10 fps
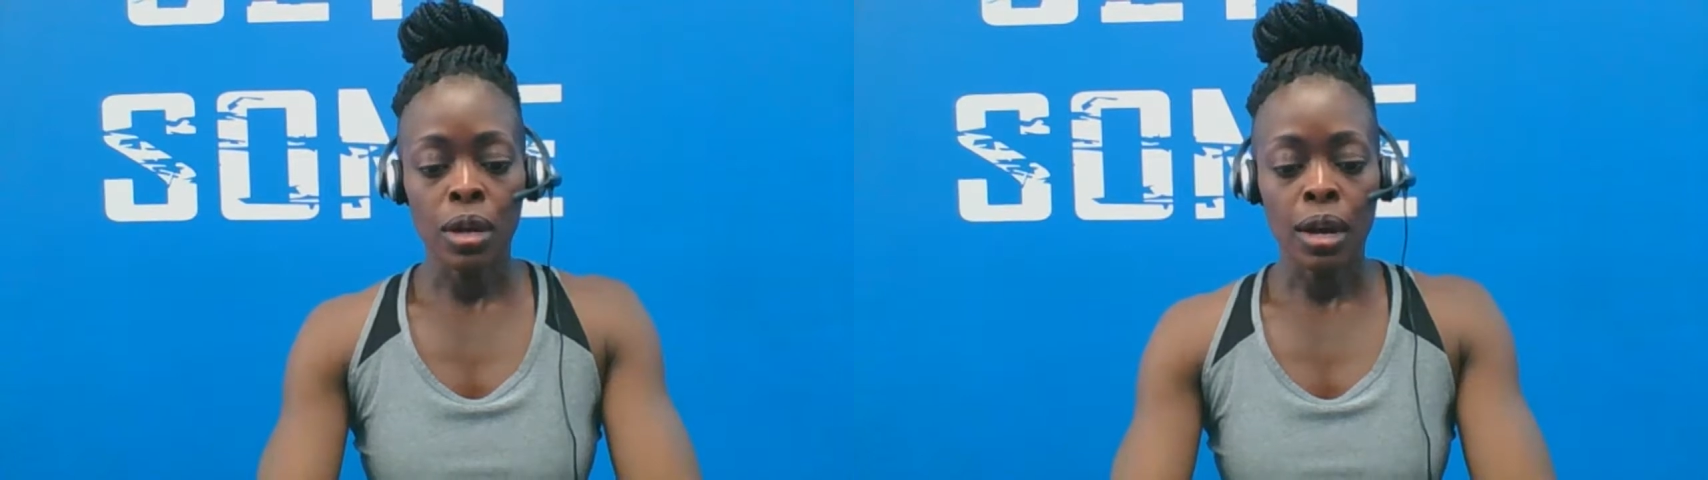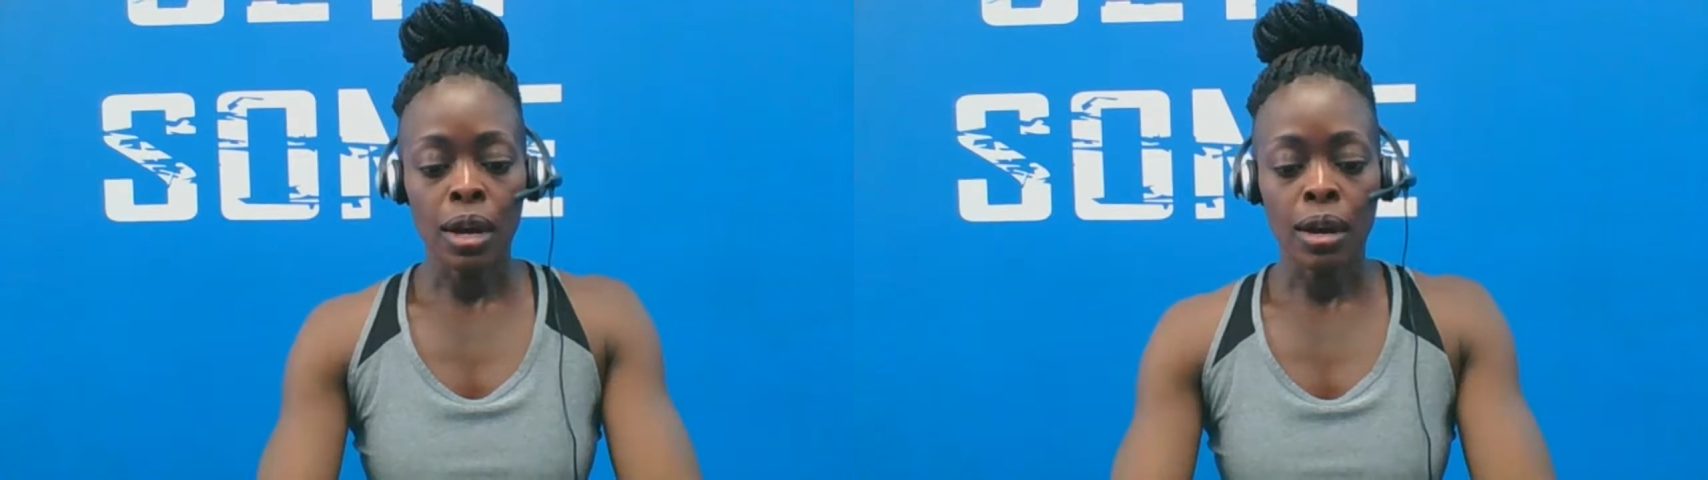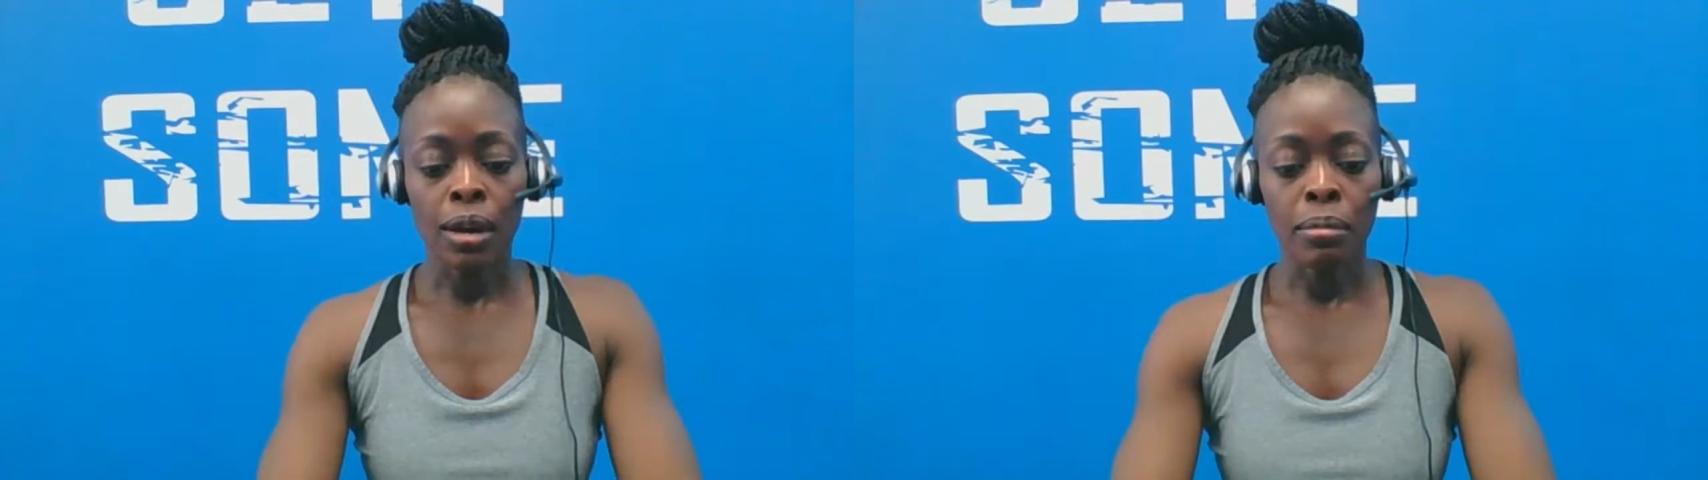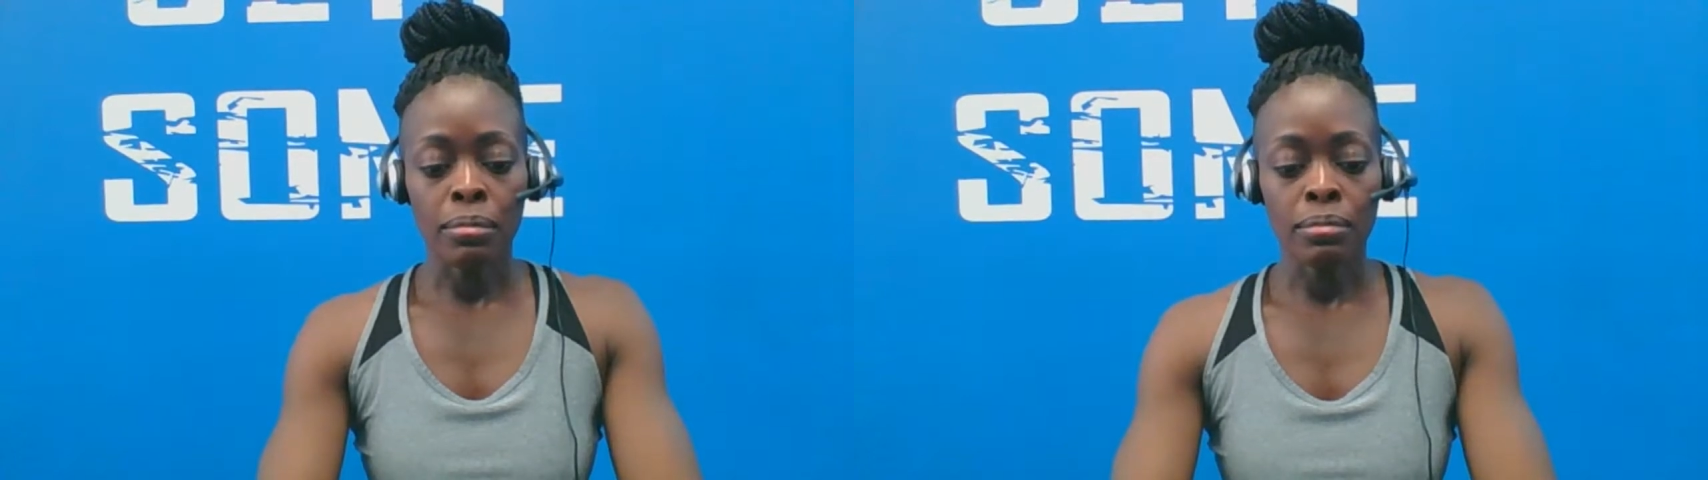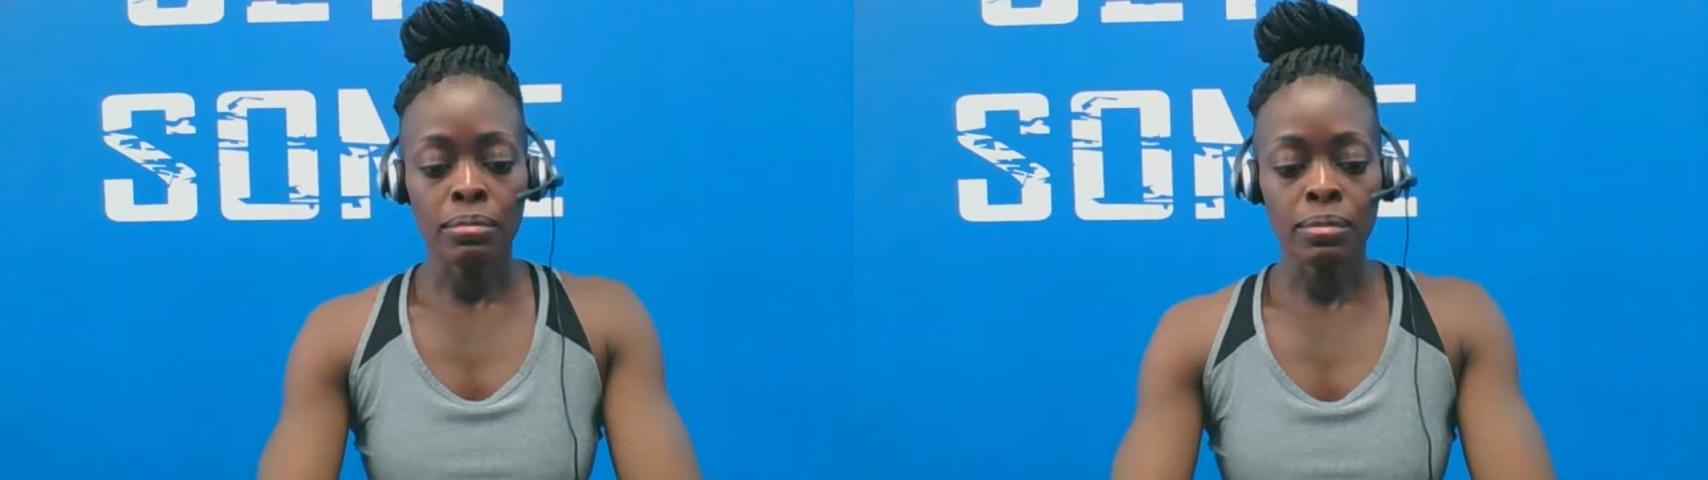
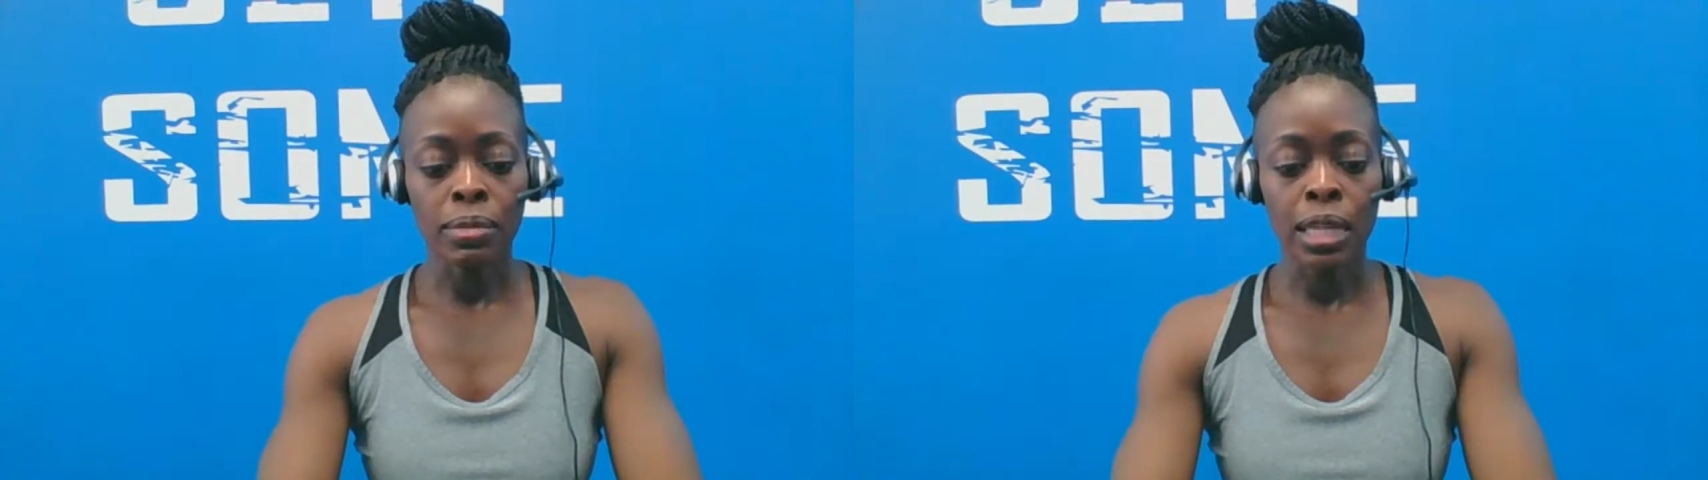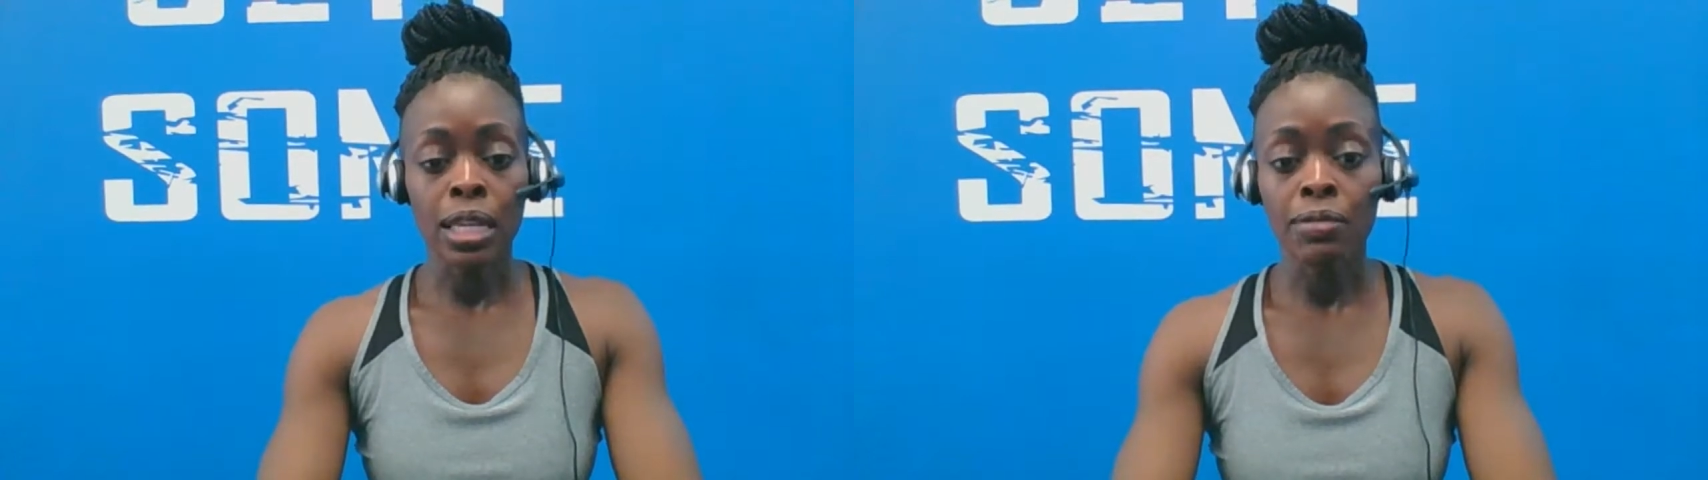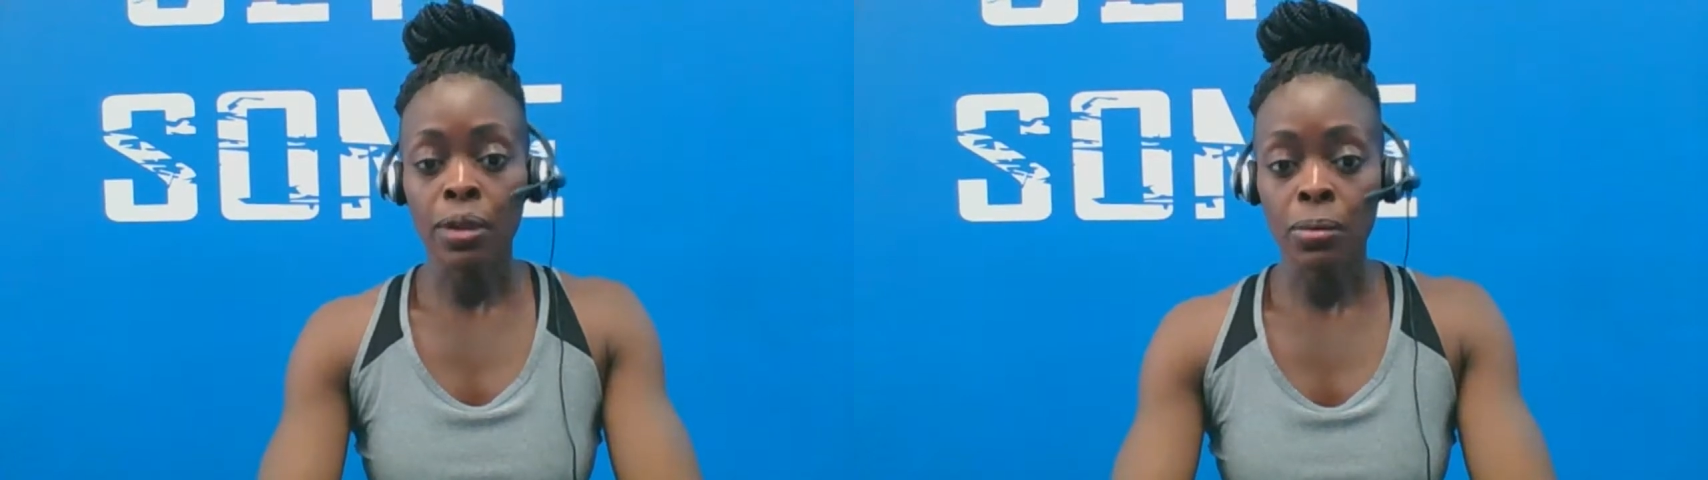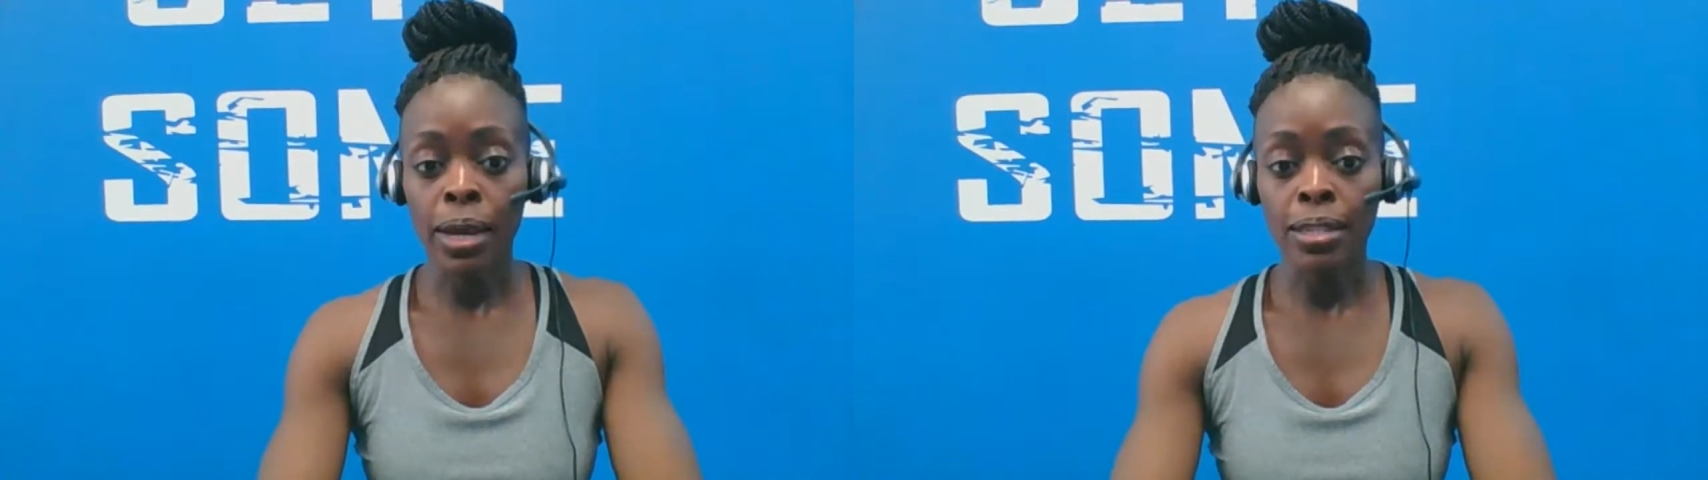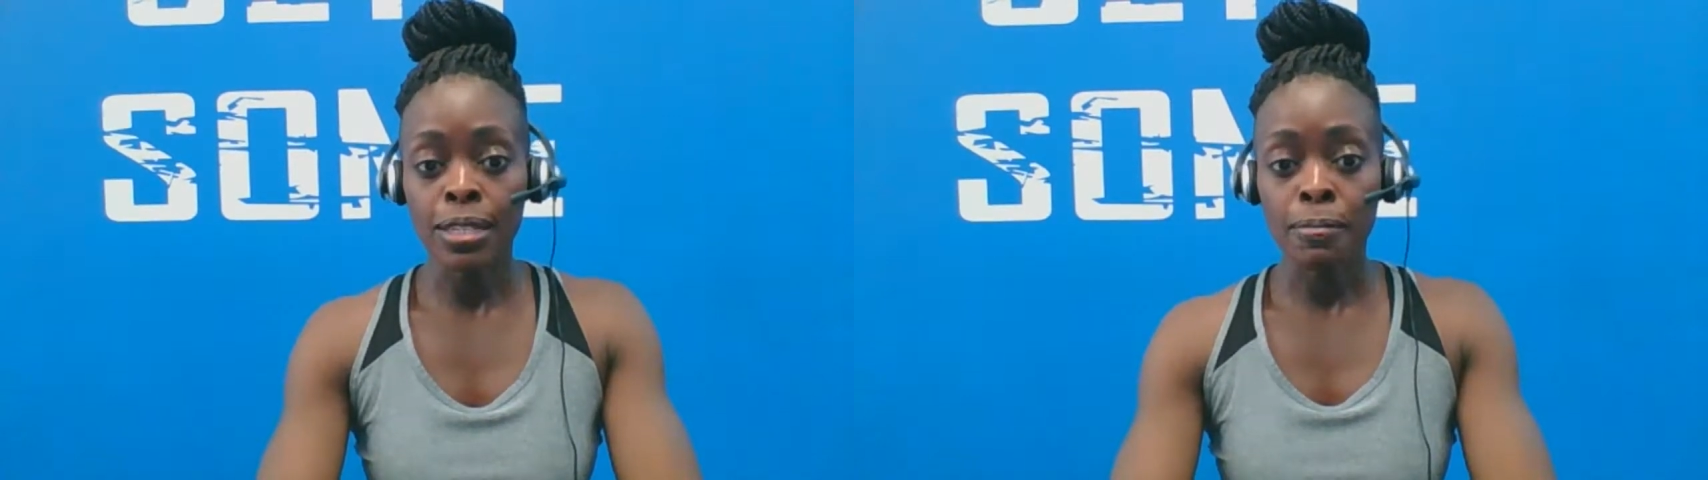um, lifting
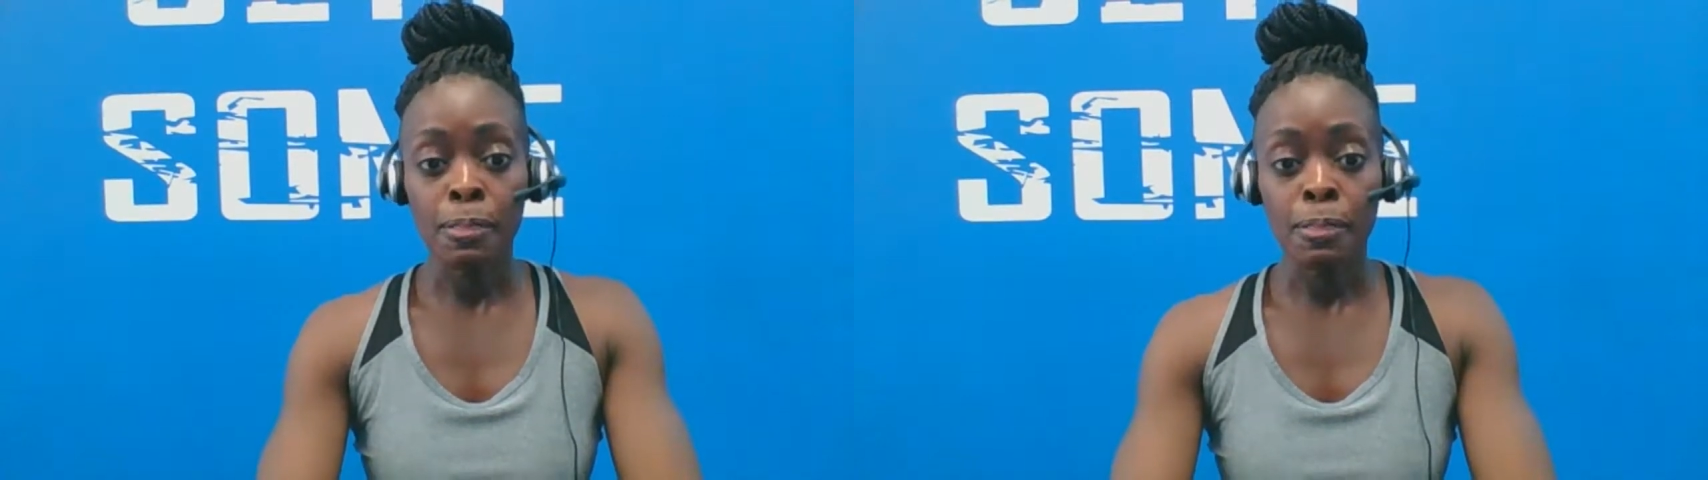weights.